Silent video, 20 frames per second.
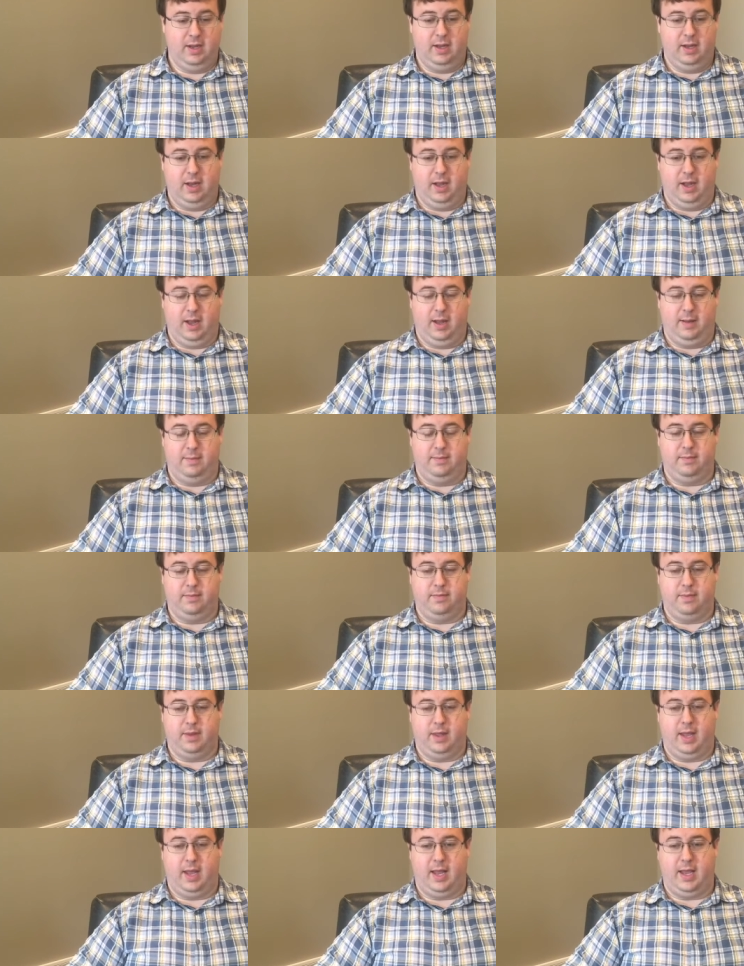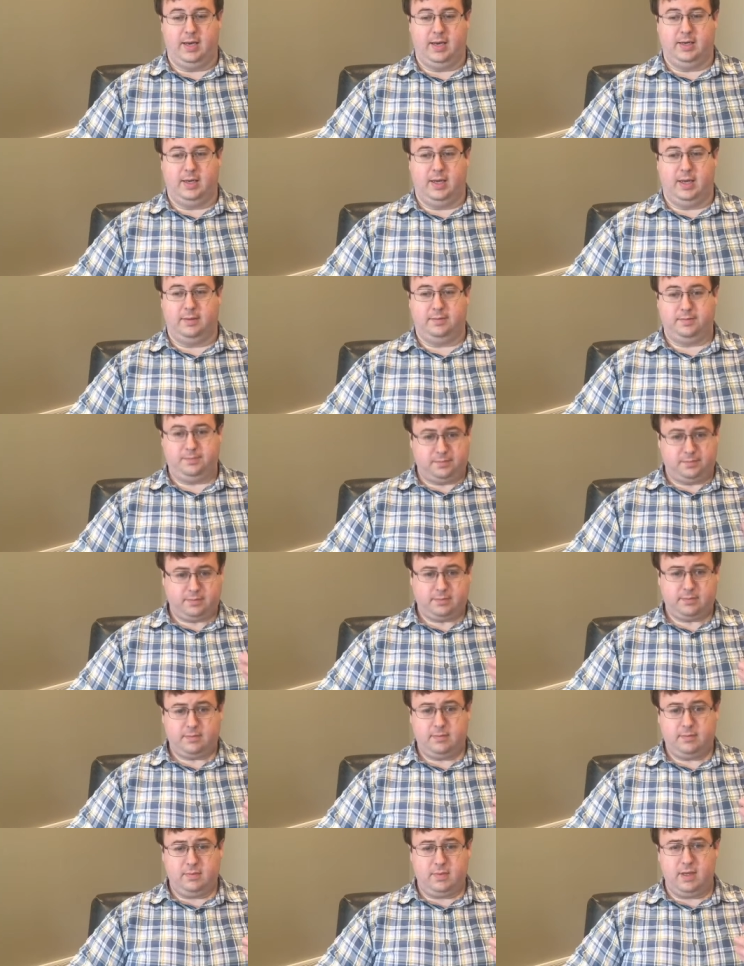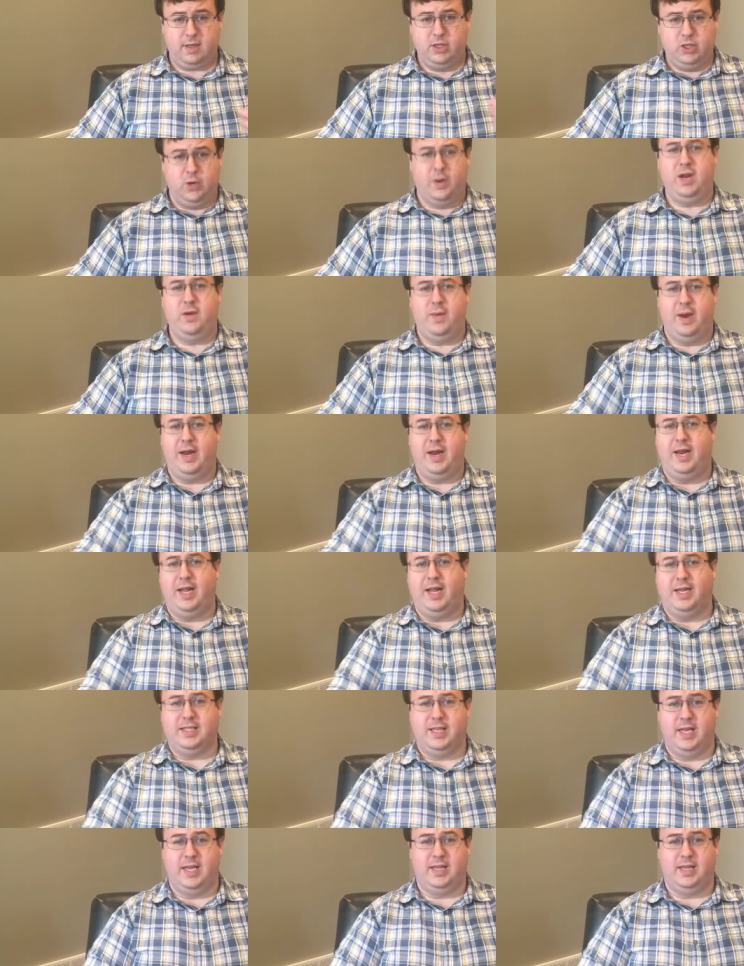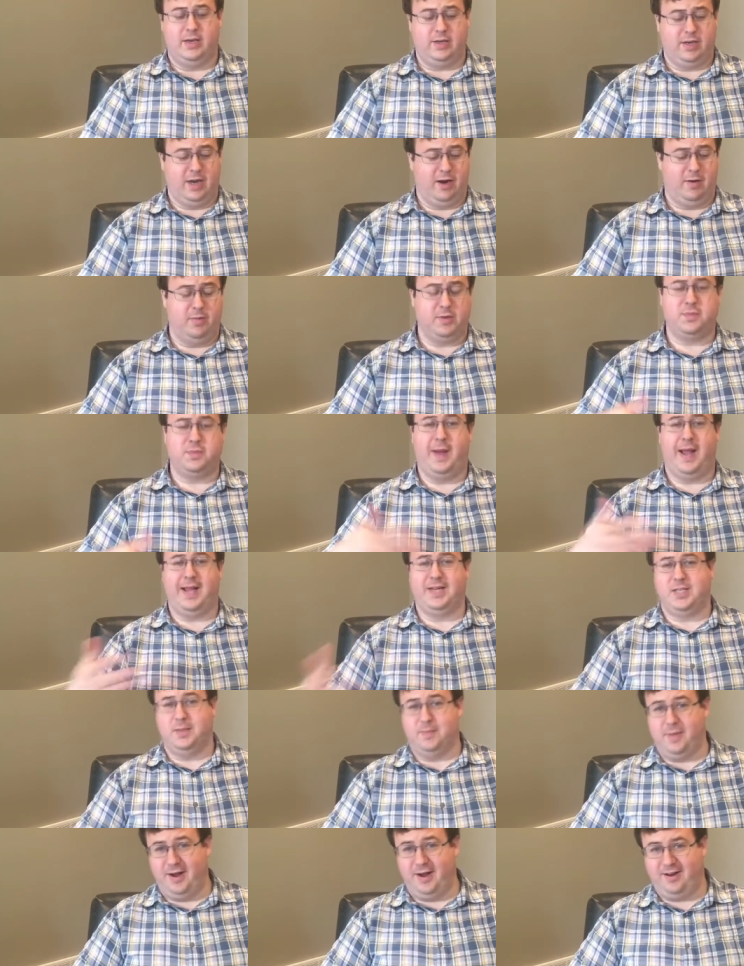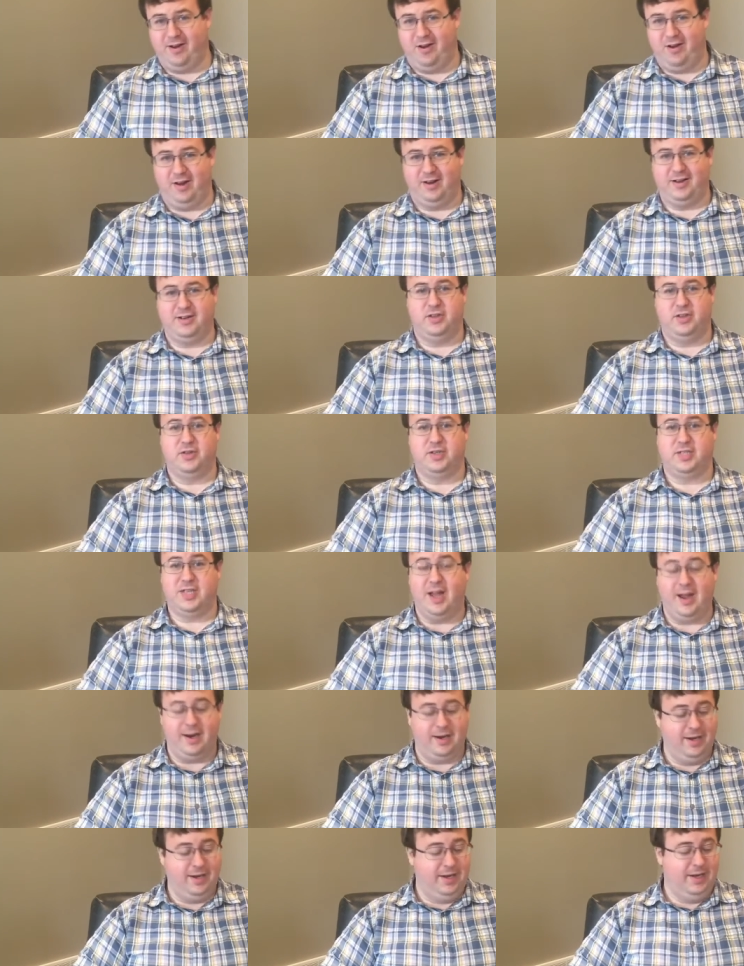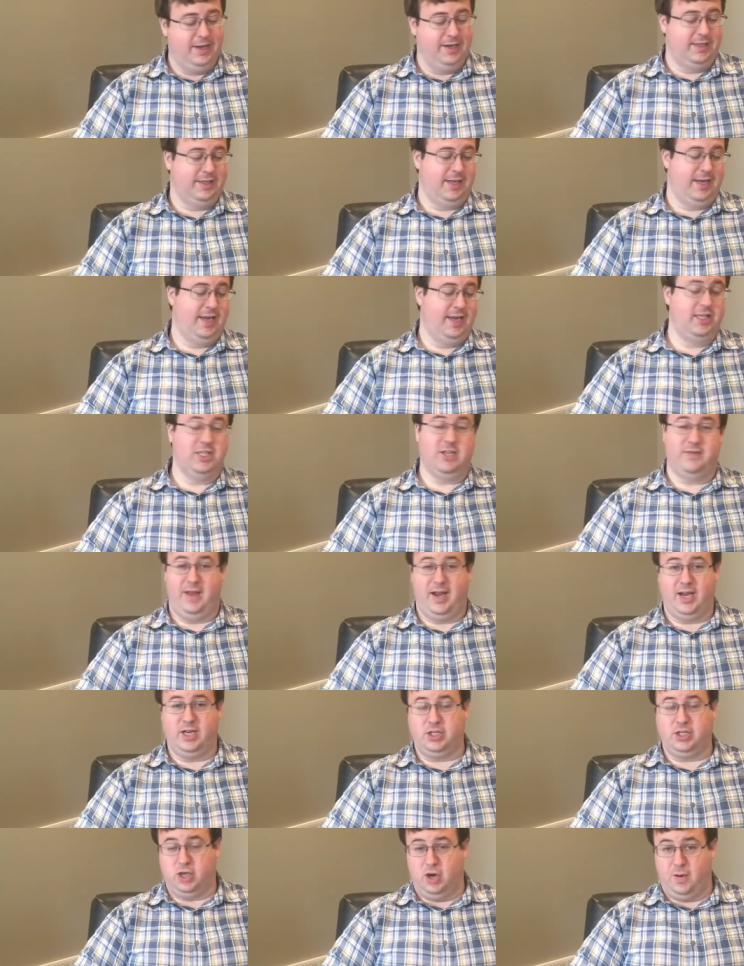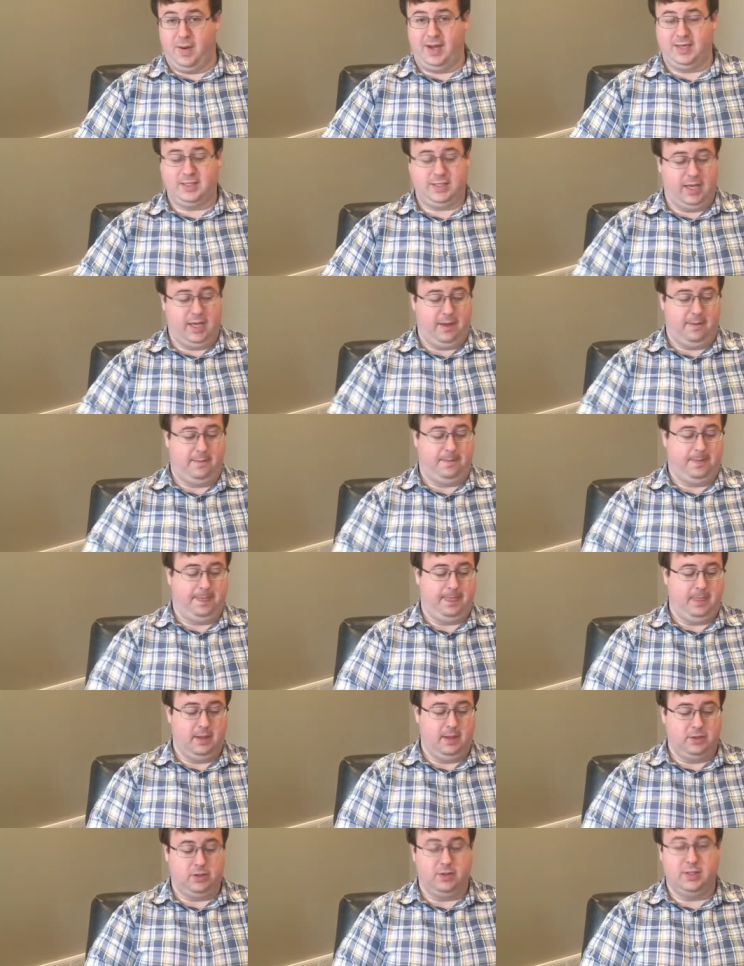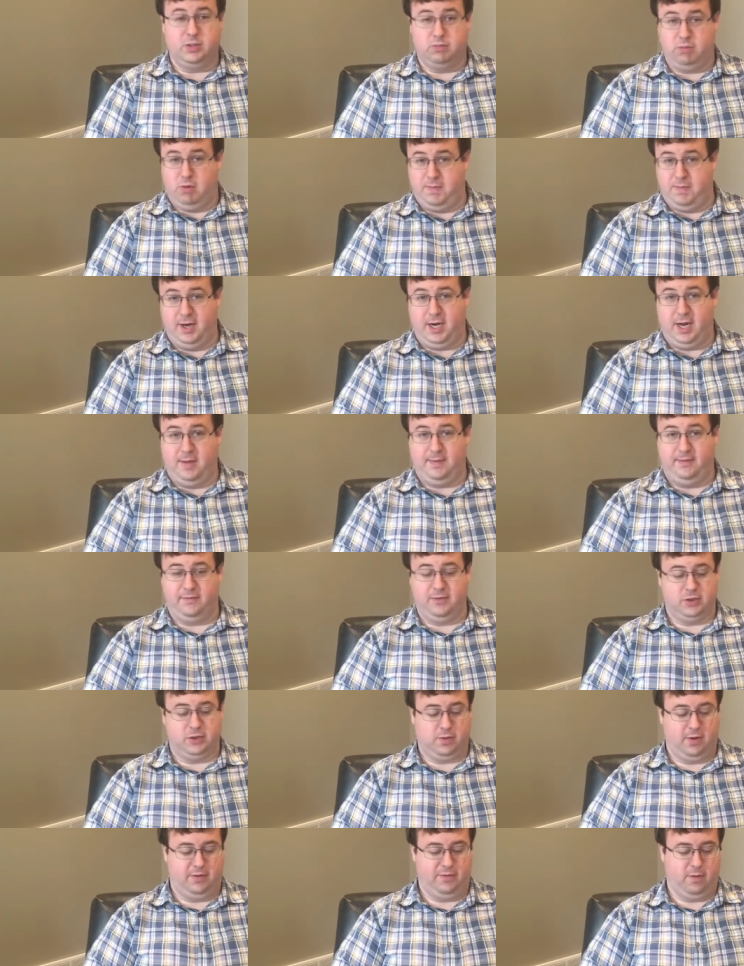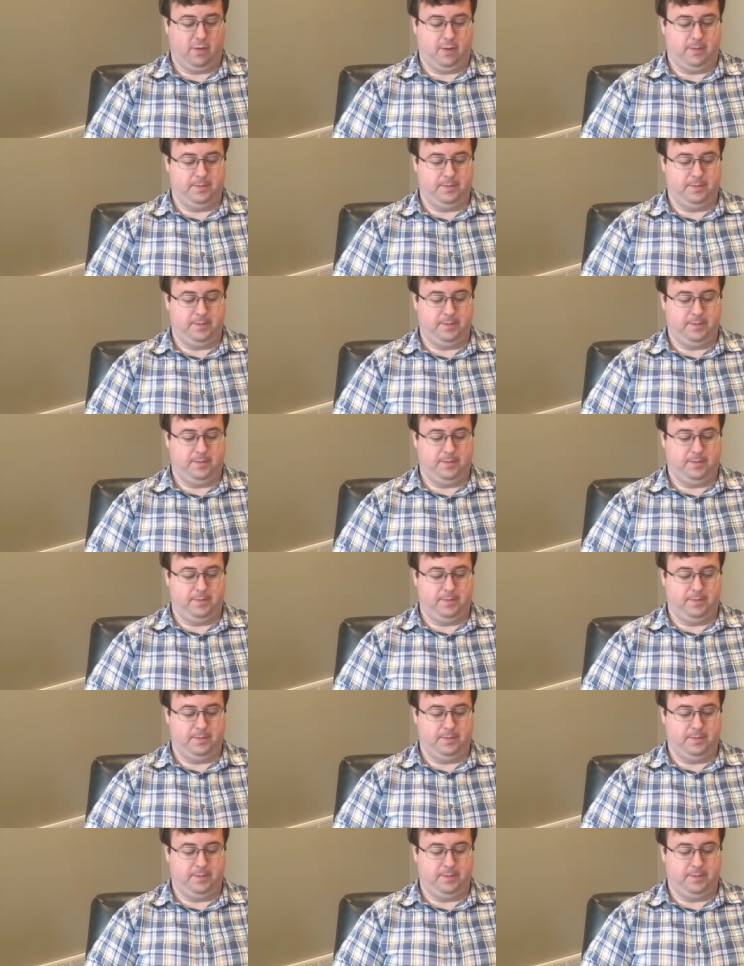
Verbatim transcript: Um, and uh, so anyway, in any case, they, they kind of almost pass the buck on to their son to say, he's of age, go ask him. So this is where we pick up in verse 24.